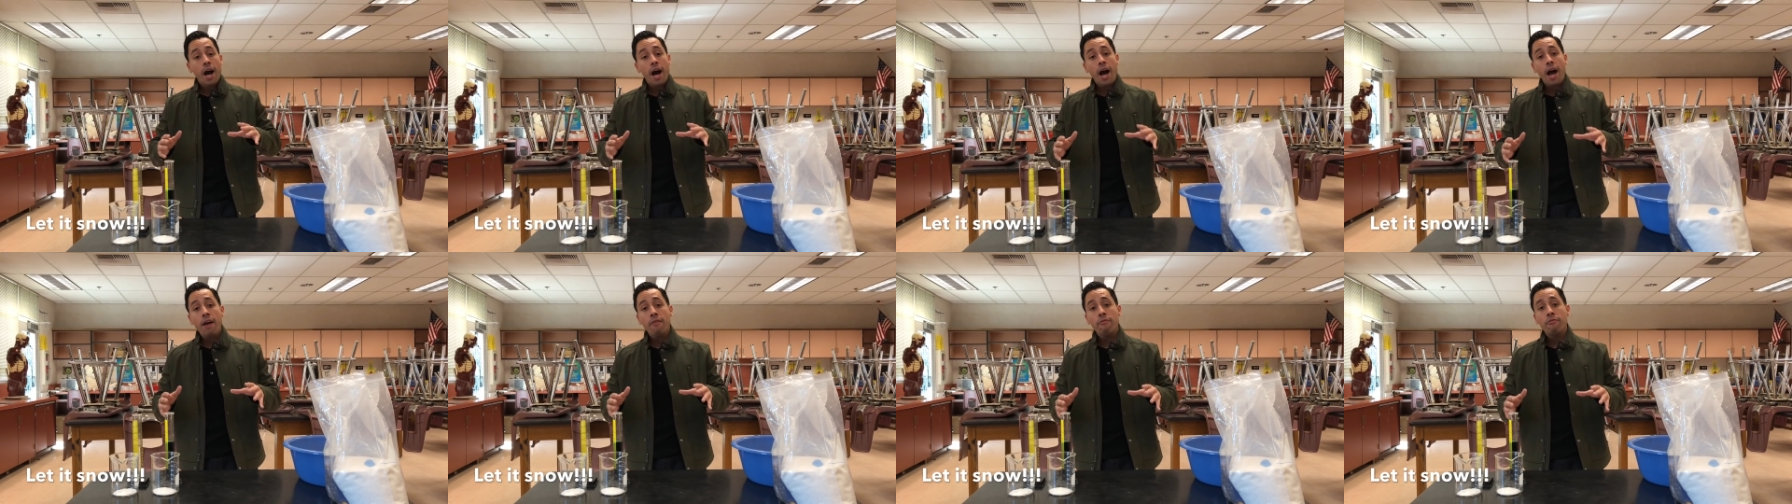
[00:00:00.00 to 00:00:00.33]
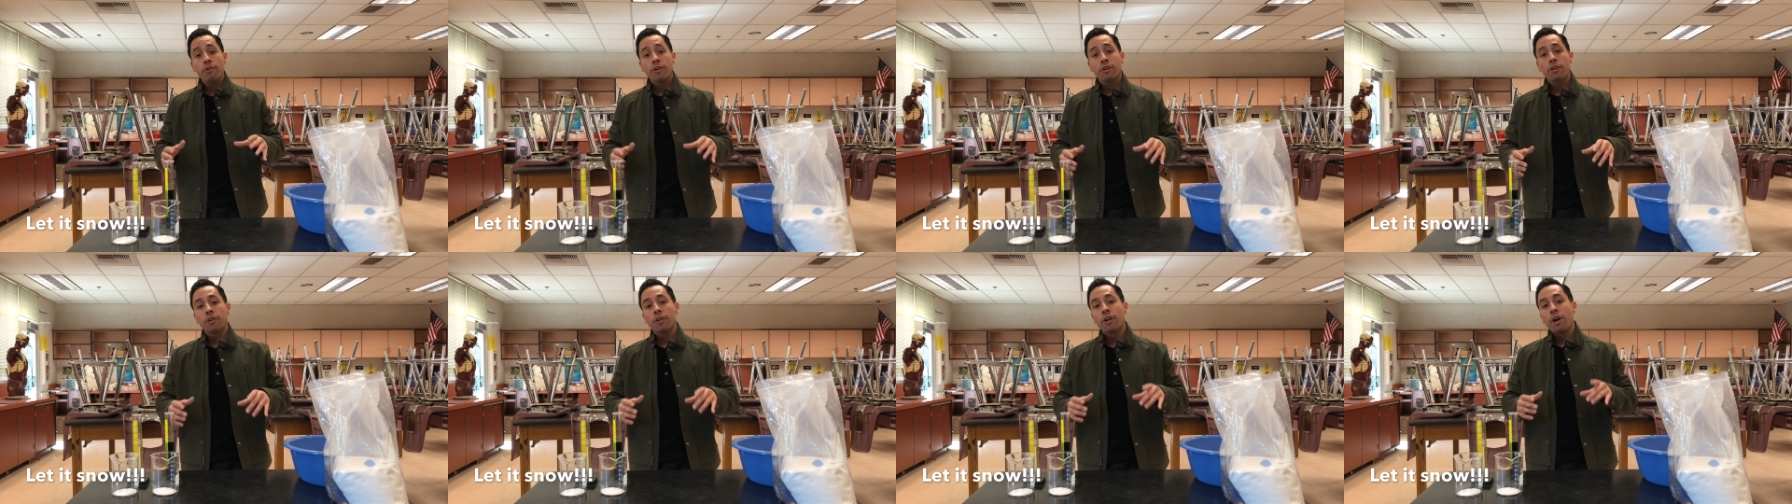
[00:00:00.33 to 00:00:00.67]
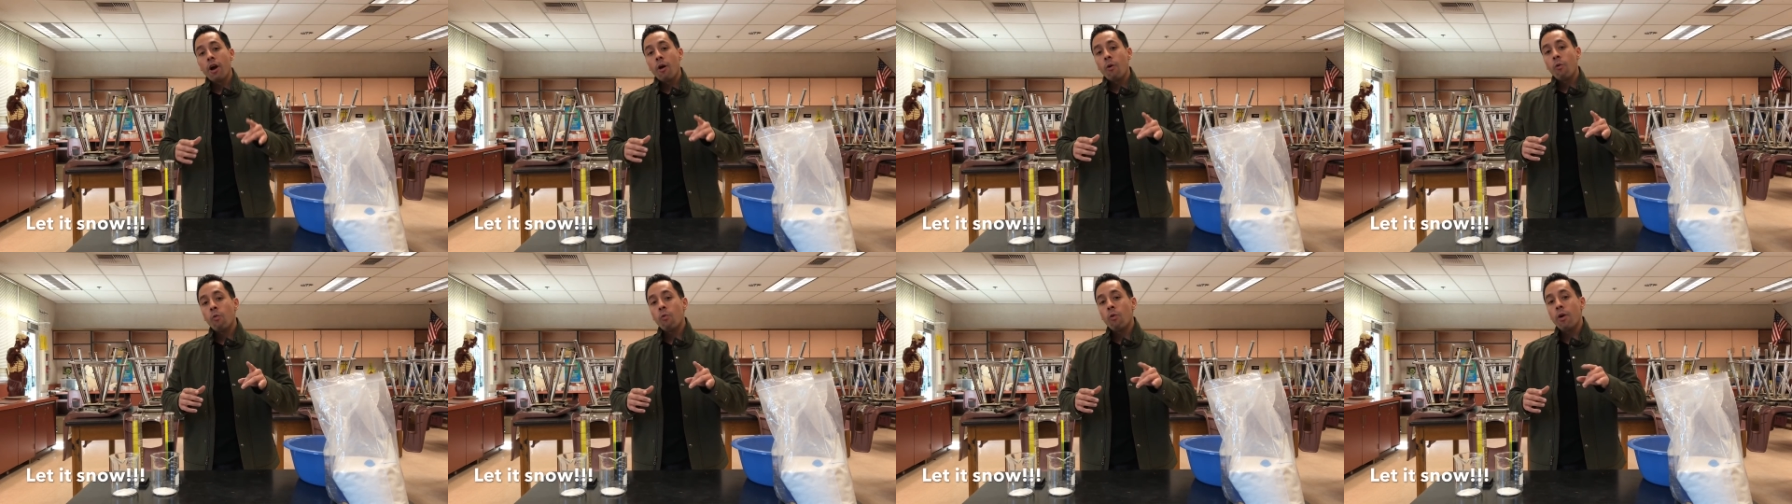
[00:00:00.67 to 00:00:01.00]
I figured
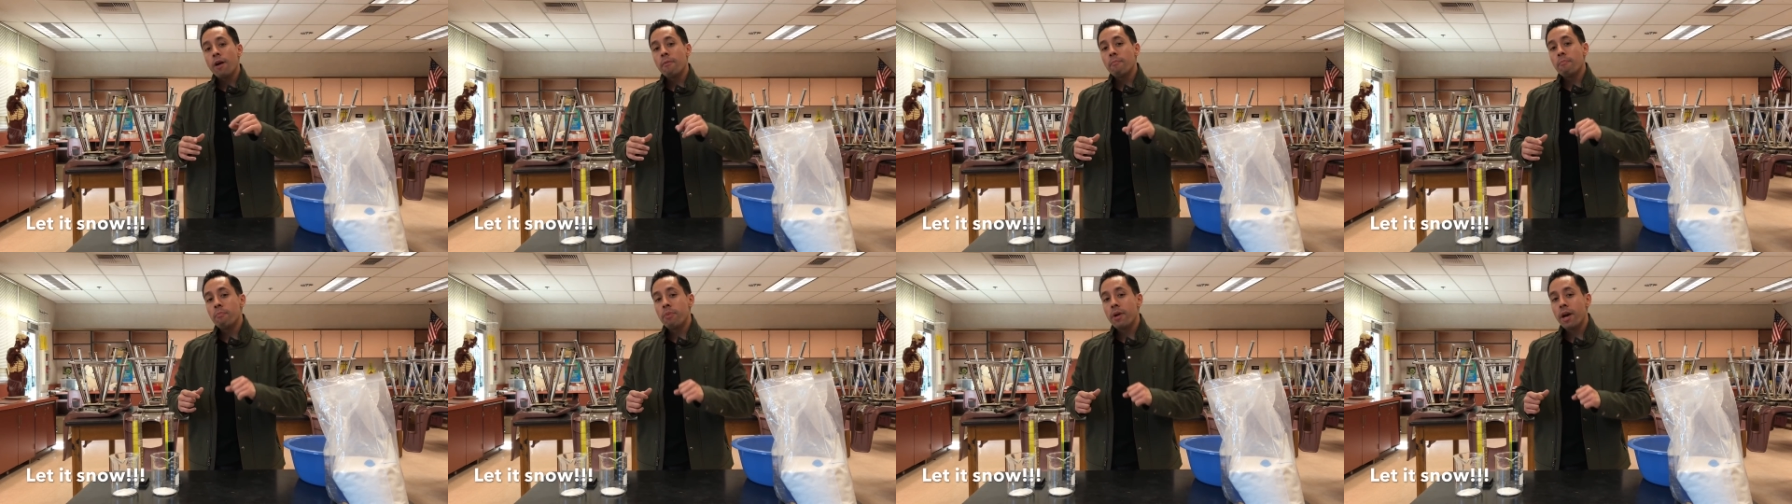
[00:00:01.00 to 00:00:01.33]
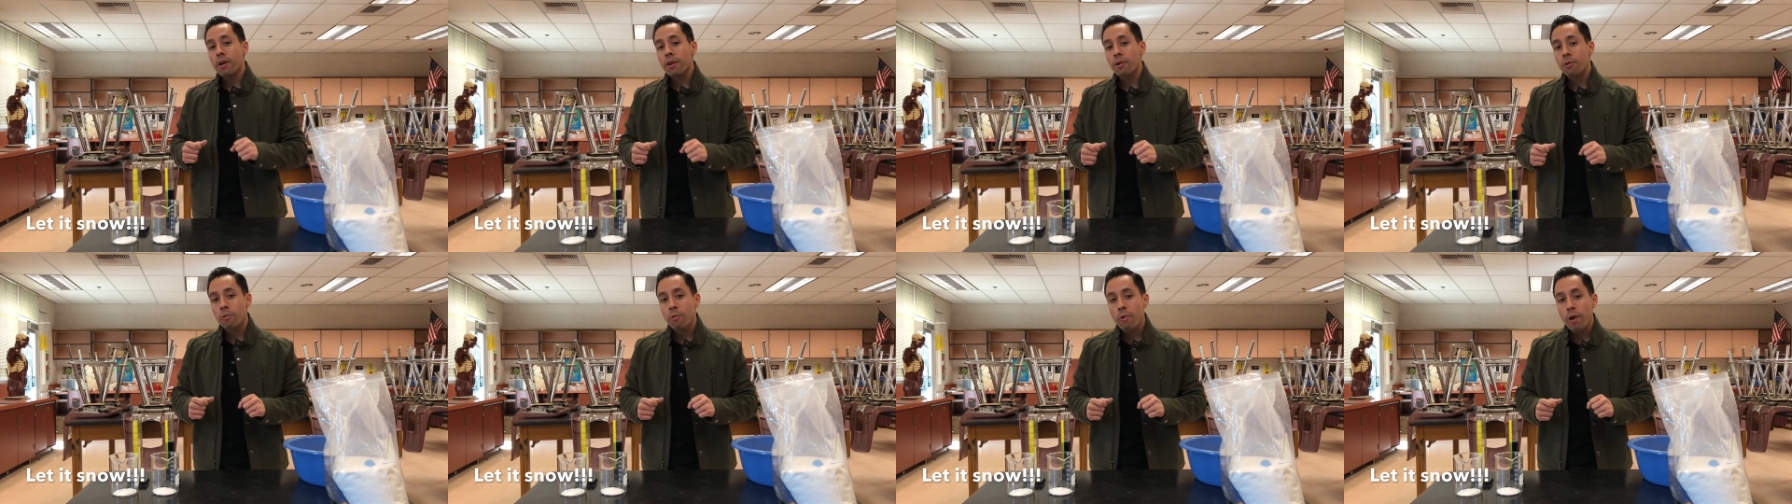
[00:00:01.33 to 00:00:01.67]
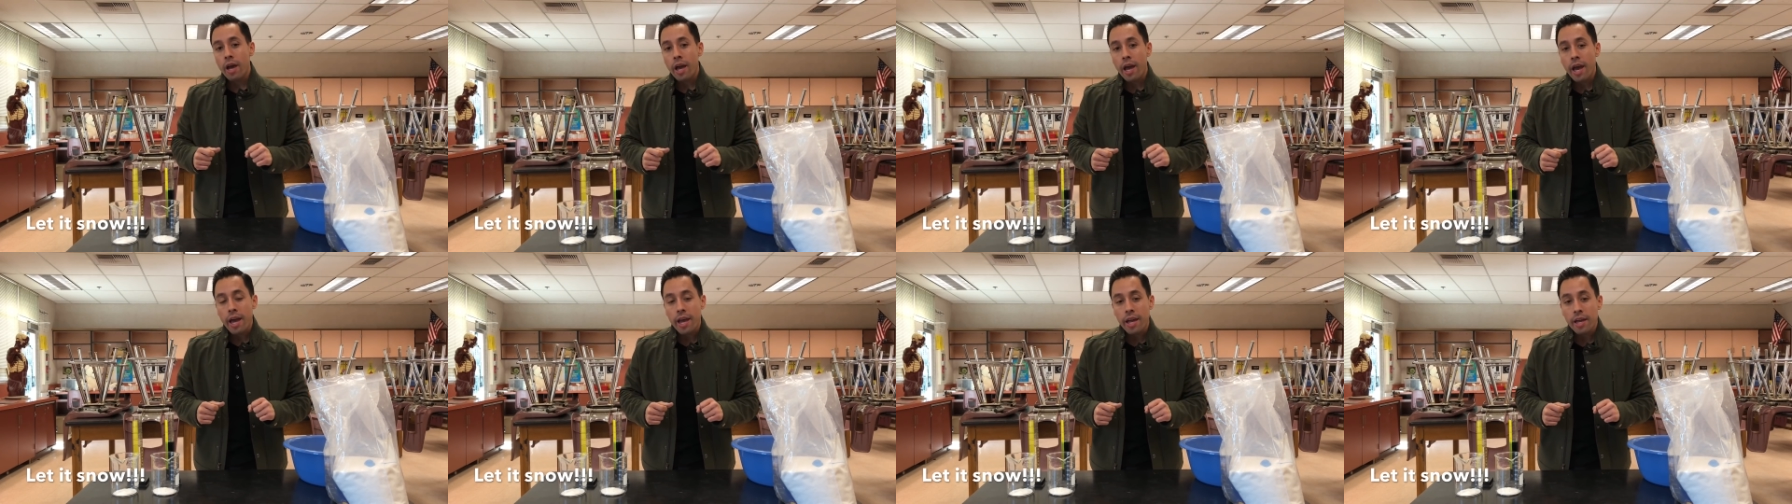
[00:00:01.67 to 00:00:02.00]
what better
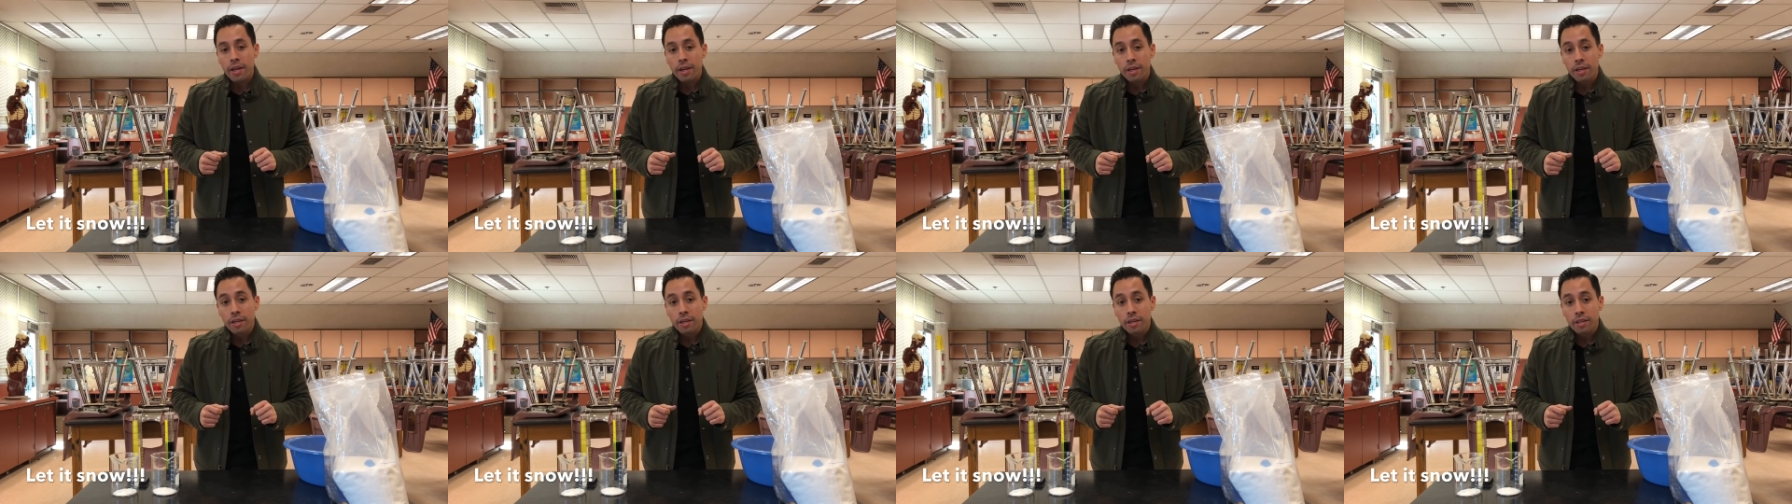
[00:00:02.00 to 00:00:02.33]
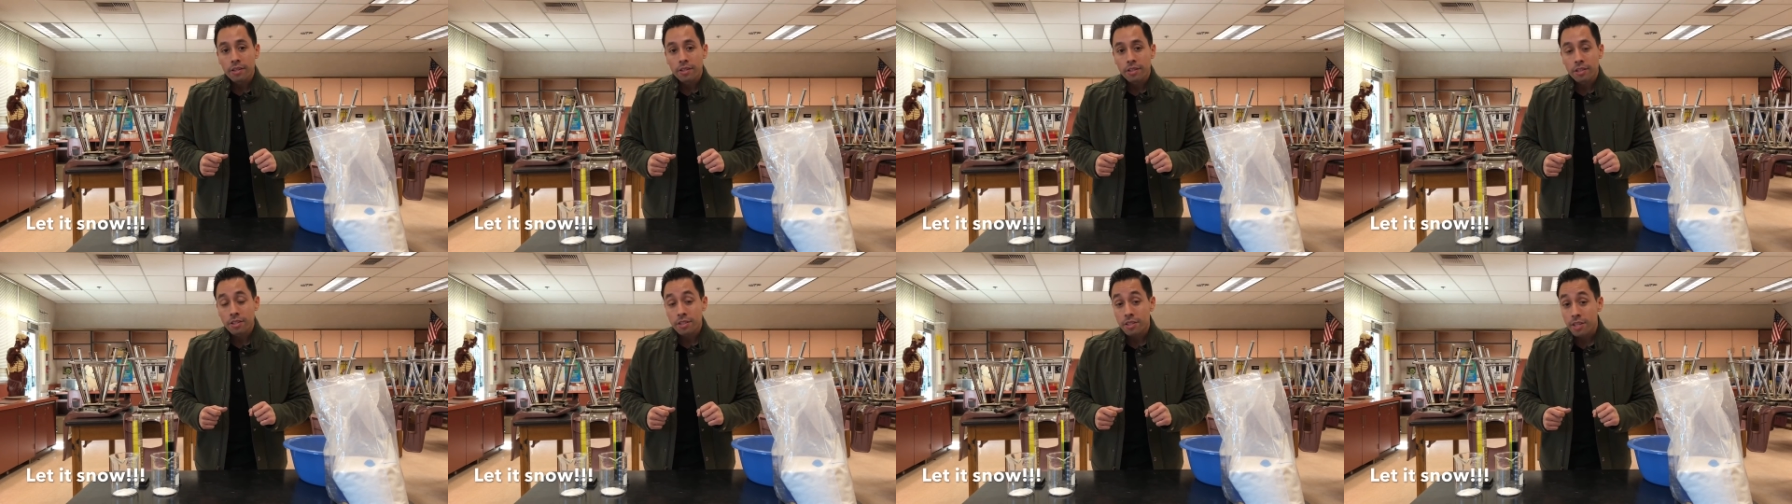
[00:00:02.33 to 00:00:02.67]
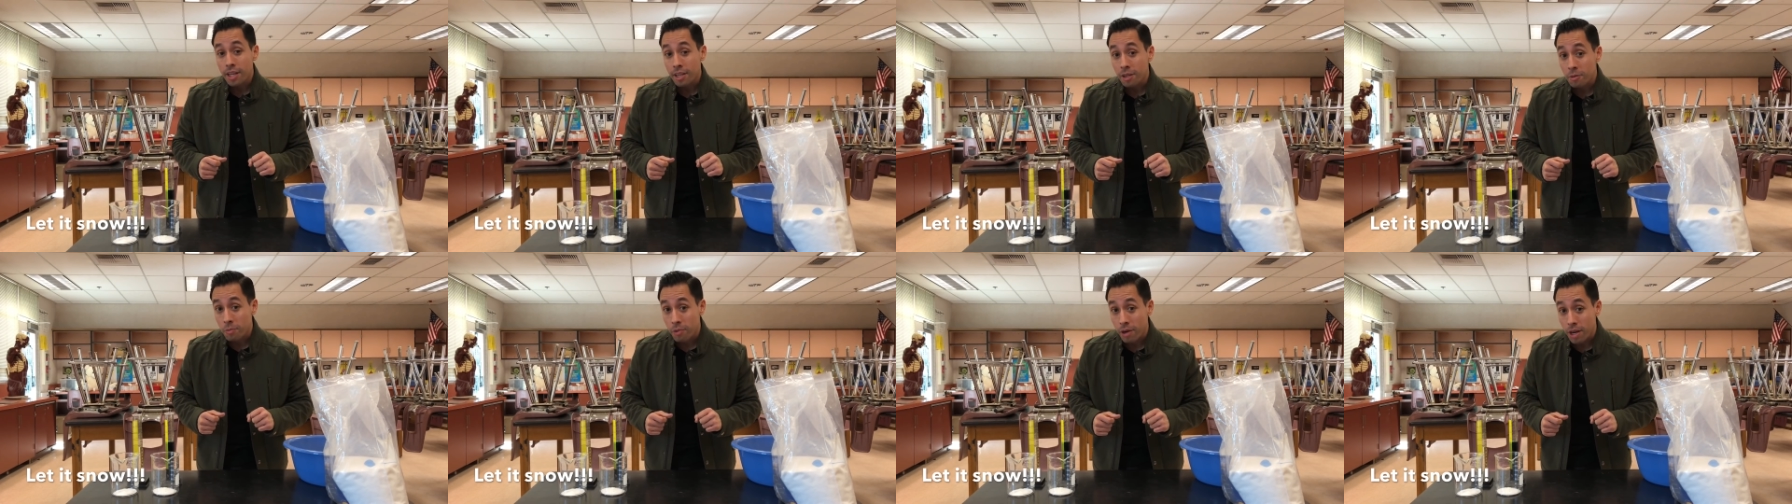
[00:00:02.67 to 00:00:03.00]
way to
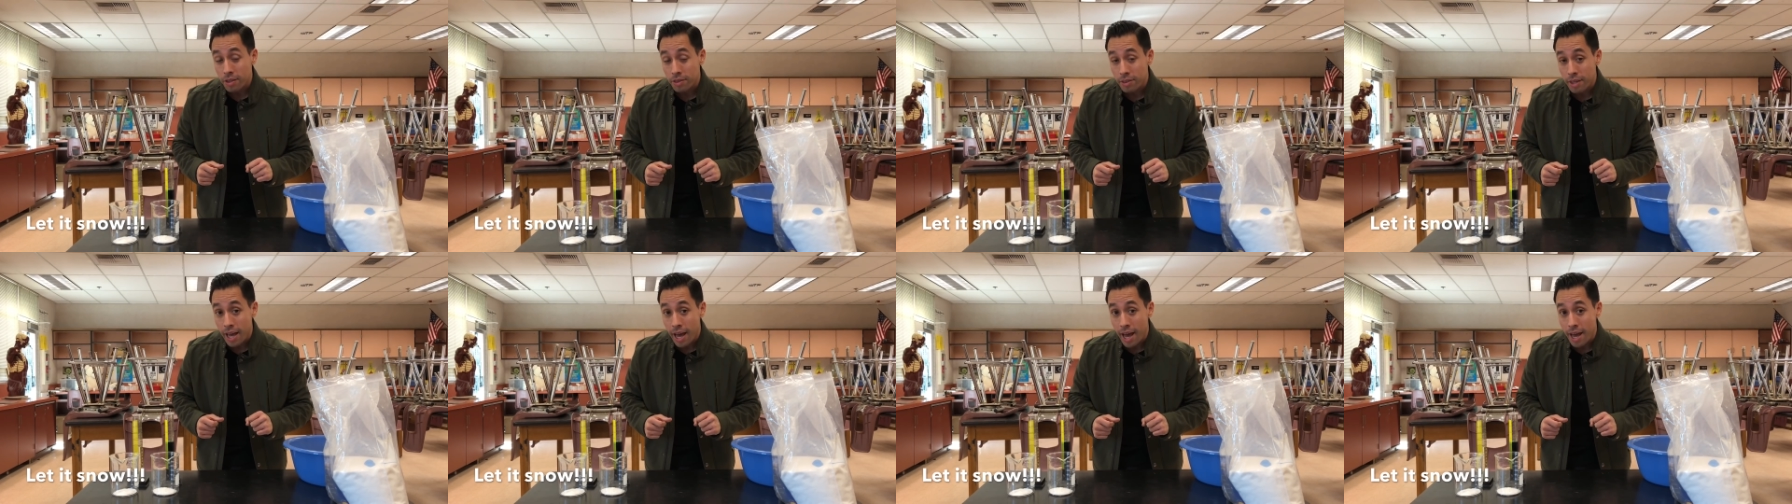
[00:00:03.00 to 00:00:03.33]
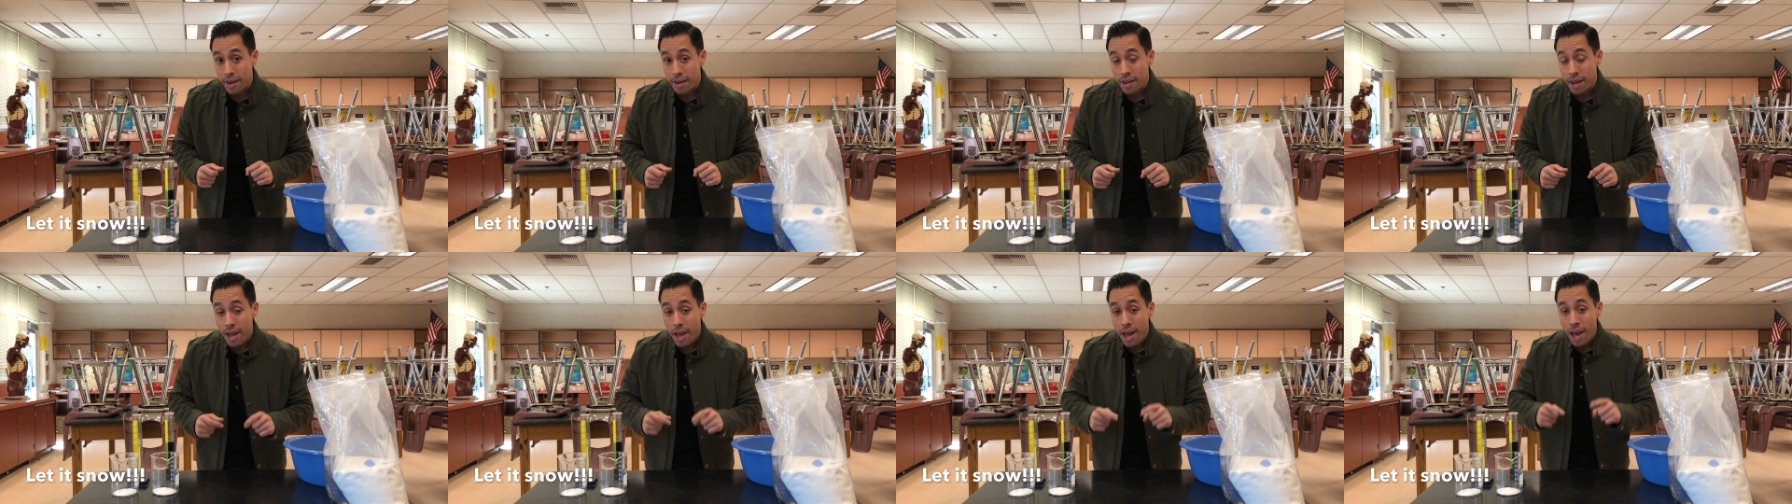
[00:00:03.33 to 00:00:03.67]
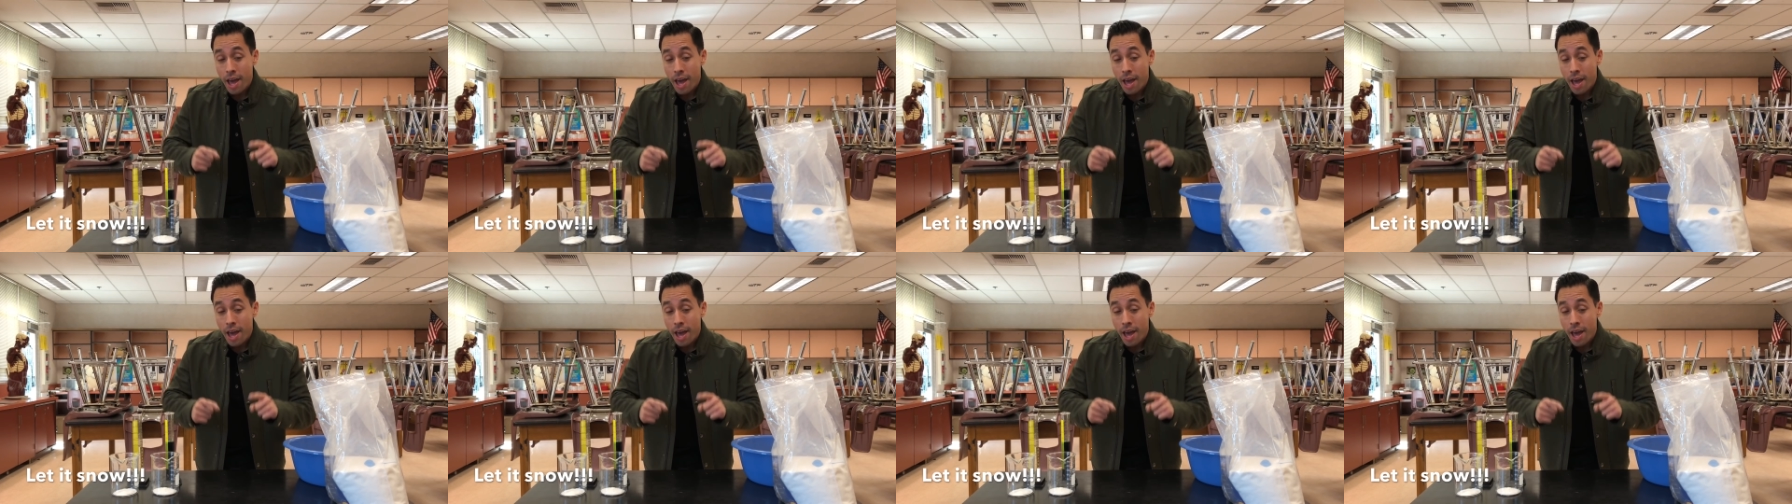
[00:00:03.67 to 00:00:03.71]
celebrate that